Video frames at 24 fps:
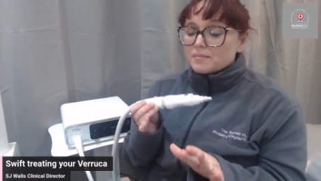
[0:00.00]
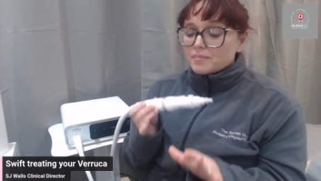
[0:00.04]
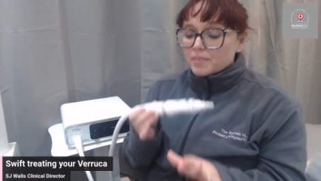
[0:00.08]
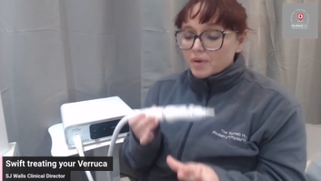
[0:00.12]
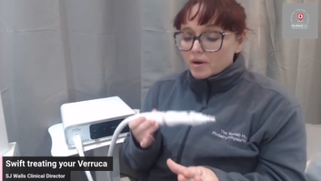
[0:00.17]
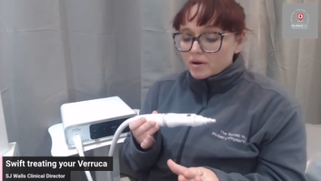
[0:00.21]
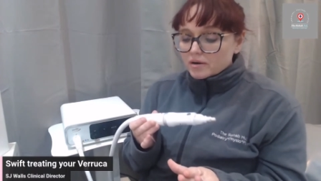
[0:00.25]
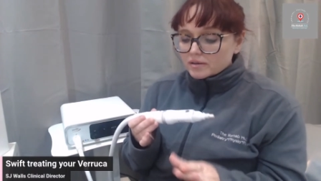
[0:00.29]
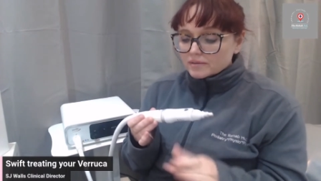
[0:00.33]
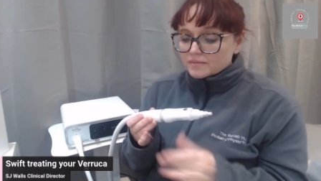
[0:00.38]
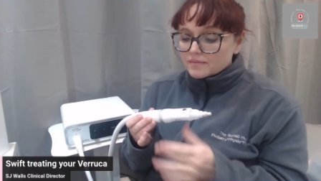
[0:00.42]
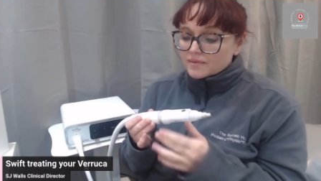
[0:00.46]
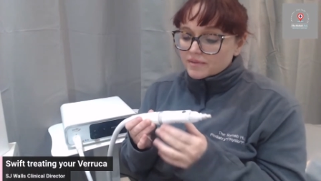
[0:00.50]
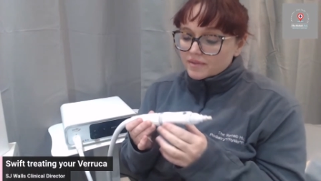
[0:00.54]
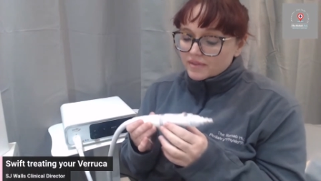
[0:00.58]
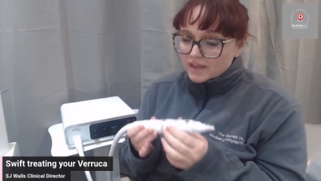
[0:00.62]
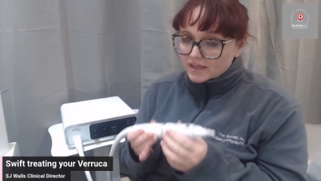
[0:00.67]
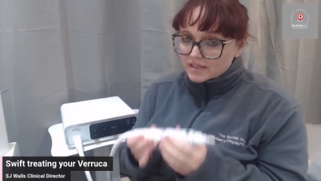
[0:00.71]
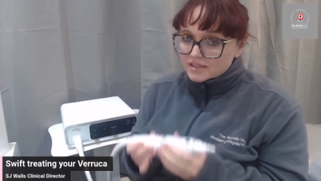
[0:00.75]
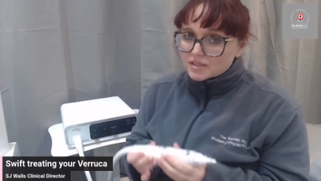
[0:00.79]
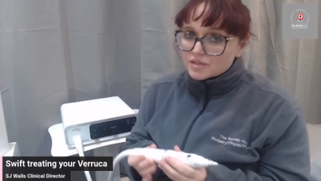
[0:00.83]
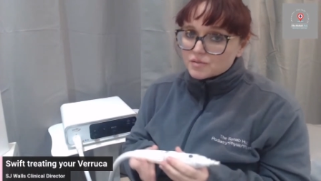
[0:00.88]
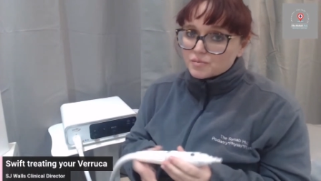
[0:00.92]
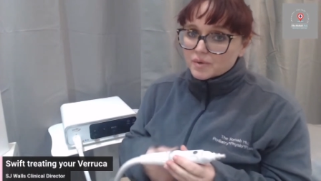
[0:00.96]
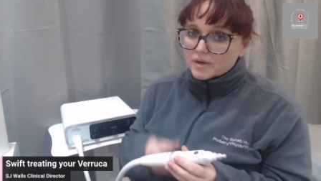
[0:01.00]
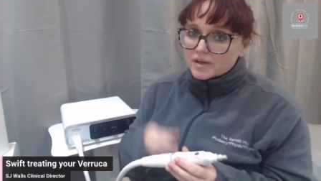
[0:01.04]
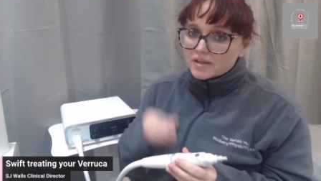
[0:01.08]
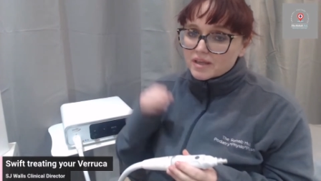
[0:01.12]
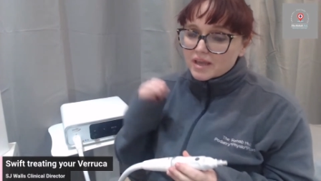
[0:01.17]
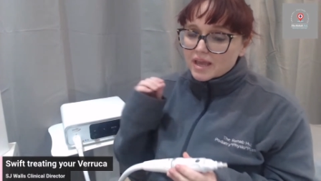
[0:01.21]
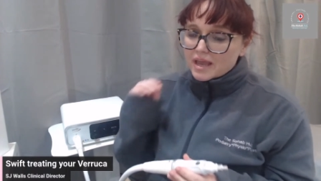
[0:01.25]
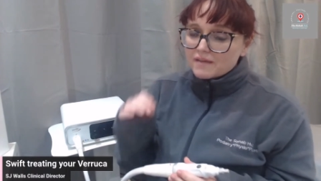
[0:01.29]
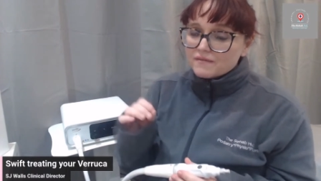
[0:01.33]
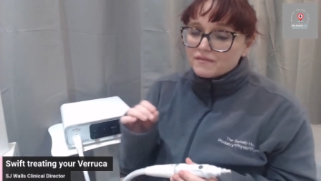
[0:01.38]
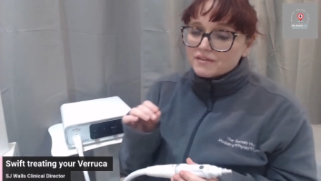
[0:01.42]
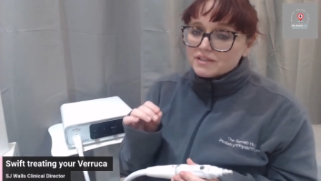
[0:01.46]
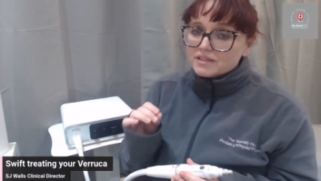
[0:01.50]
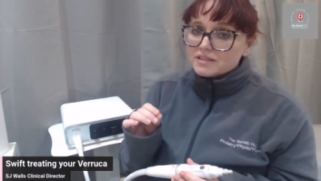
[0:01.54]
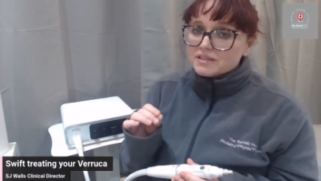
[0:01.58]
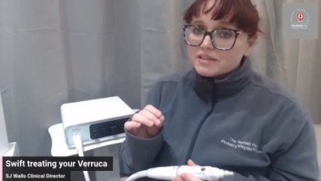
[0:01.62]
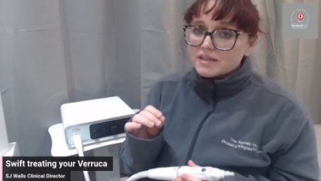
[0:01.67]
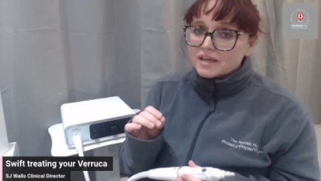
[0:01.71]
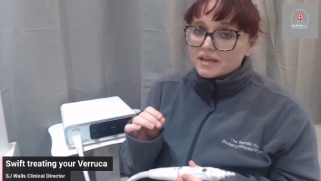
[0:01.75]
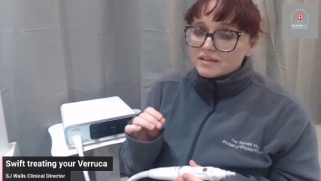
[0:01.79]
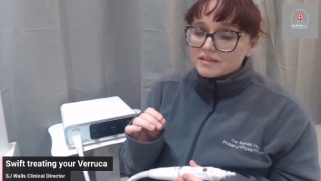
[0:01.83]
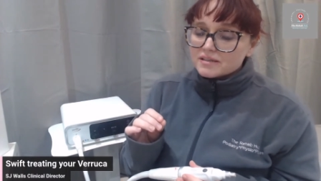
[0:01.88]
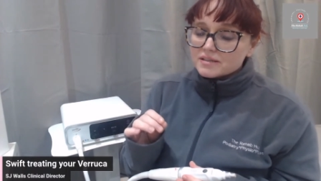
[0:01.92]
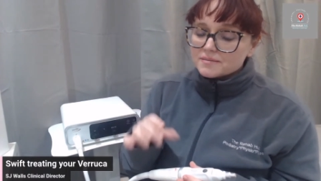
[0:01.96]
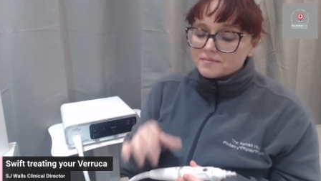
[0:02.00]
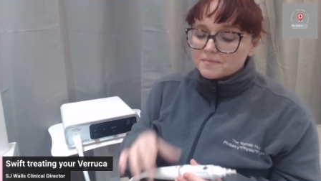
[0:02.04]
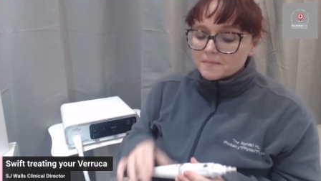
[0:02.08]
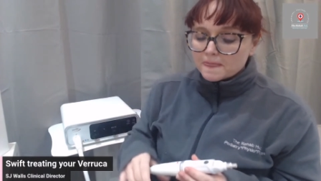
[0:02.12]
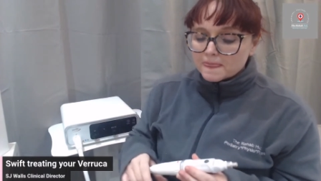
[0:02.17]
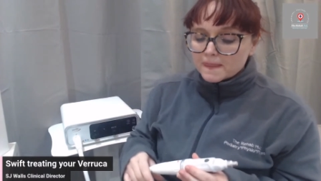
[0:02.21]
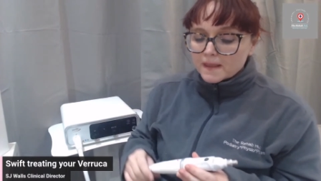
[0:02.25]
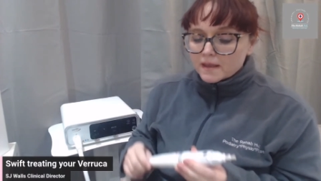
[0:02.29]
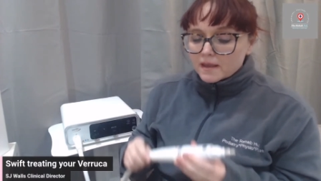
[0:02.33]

But this is where the evidence is.